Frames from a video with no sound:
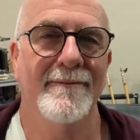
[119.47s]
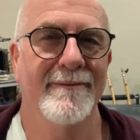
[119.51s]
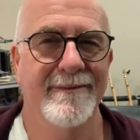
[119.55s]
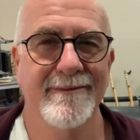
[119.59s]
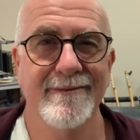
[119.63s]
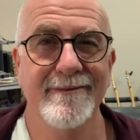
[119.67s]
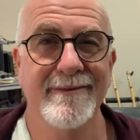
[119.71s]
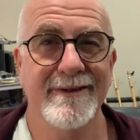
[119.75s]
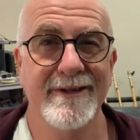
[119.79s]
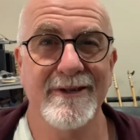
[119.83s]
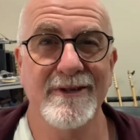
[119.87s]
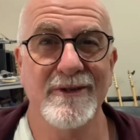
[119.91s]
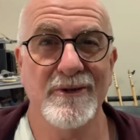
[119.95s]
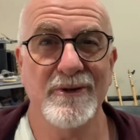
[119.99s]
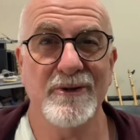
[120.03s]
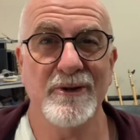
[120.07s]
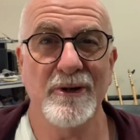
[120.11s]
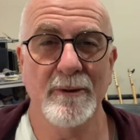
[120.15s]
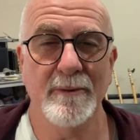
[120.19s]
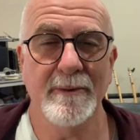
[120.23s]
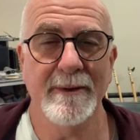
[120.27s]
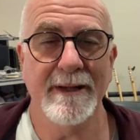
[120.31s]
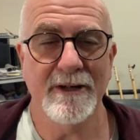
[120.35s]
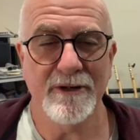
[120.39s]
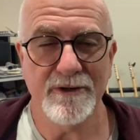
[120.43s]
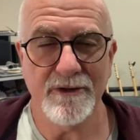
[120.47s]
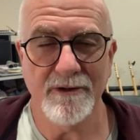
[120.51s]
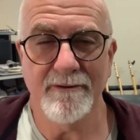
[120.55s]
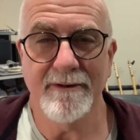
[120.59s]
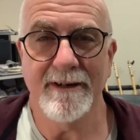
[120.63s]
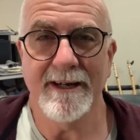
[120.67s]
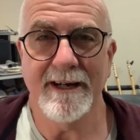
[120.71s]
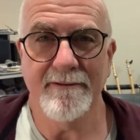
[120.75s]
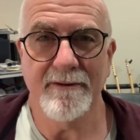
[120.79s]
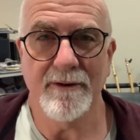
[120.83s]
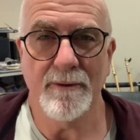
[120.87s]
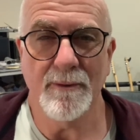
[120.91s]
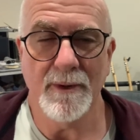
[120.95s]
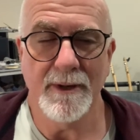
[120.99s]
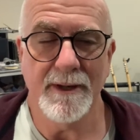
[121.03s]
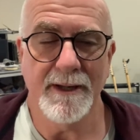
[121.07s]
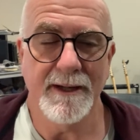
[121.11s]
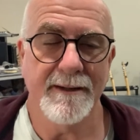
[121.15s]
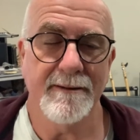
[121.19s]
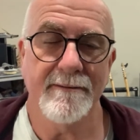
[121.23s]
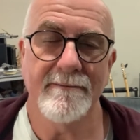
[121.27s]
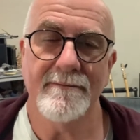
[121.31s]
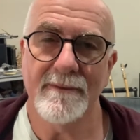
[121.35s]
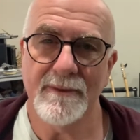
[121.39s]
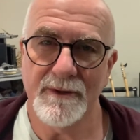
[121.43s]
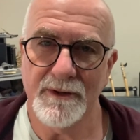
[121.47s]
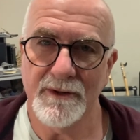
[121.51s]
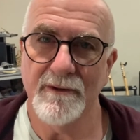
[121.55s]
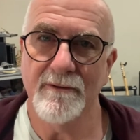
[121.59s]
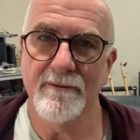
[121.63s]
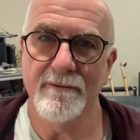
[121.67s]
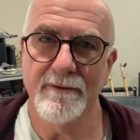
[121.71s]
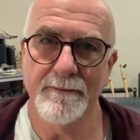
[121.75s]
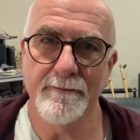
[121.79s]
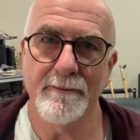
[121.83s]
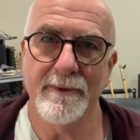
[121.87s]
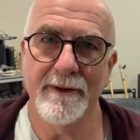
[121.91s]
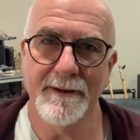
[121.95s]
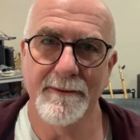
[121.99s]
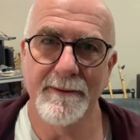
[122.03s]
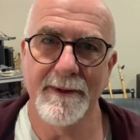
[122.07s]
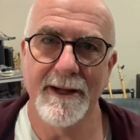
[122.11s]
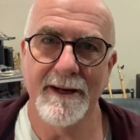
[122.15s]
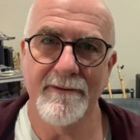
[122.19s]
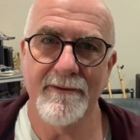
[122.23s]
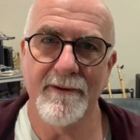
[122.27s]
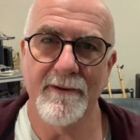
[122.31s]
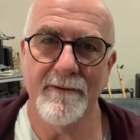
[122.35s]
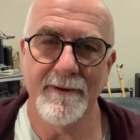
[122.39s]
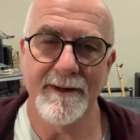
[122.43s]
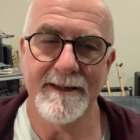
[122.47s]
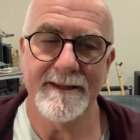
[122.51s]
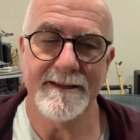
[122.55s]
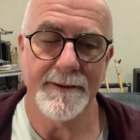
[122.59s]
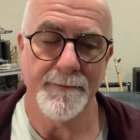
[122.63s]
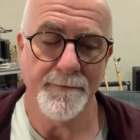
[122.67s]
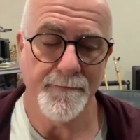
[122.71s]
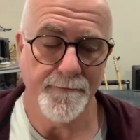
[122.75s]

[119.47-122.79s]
Which is stupid. They should read every word. You put them there for a reason.